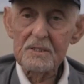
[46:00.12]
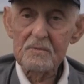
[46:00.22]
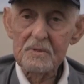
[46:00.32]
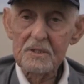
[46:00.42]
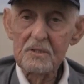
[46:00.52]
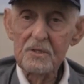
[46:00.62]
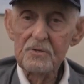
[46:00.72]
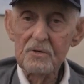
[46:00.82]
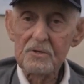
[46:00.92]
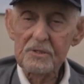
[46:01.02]
this was in New
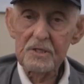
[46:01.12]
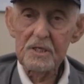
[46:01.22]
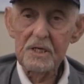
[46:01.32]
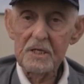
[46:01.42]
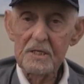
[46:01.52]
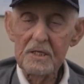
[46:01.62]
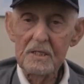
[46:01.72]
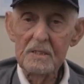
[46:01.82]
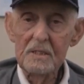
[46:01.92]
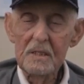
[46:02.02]
York City at
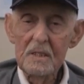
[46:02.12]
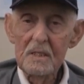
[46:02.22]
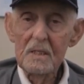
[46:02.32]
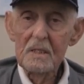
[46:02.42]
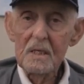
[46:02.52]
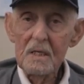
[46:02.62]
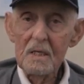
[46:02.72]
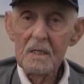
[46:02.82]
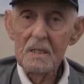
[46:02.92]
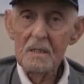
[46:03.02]
uh,
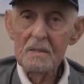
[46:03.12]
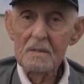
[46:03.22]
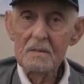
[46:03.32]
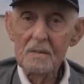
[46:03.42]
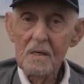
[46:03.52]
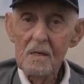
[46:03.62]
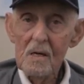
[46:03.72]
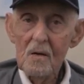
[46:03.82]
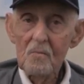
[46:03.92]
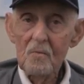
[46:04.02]
uh,
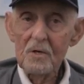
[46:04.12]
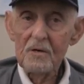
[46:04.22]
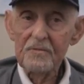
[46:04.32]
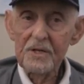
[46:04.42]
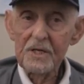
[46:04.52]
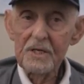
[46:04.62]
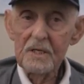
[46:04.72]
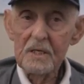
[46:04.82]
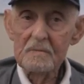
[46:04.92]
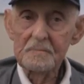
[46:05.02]
one of
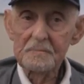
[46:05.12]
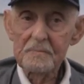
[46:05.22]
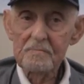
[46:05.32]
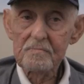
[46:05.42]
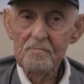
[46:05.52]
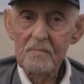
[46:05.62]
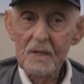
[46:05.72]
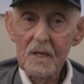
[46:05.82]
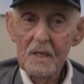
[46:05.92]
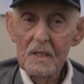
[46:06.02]
the
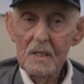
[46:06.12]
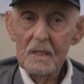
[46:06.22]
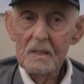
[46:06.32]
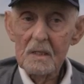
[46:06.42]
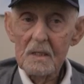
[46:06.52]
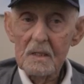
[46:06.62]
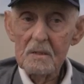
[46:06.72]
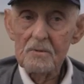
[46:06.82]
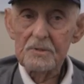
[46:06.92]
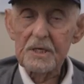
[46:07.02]
uh, uh,
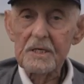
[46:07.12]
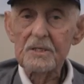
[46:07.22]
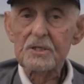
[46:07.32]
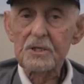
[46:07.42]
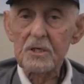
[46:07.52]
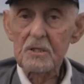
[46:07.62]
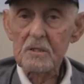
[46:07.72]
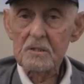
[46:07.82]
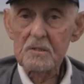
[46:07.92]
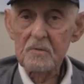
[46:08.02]
lieutenant
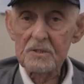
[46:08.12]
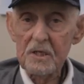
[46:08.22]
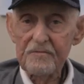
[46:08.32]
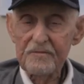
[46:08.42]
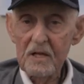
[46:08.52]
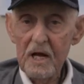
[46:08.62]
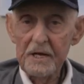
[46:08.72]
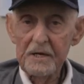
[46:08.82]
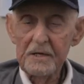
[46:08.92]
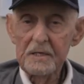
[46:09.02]
colonels. He wasn't a
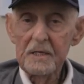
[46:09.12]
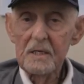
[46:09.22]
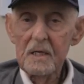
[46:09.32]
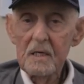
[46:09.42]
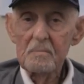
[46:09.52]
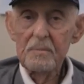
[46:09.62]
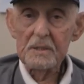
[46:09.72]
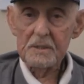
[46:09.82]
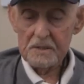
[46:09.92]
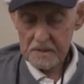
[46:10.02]
flyer,
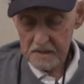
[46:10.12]
but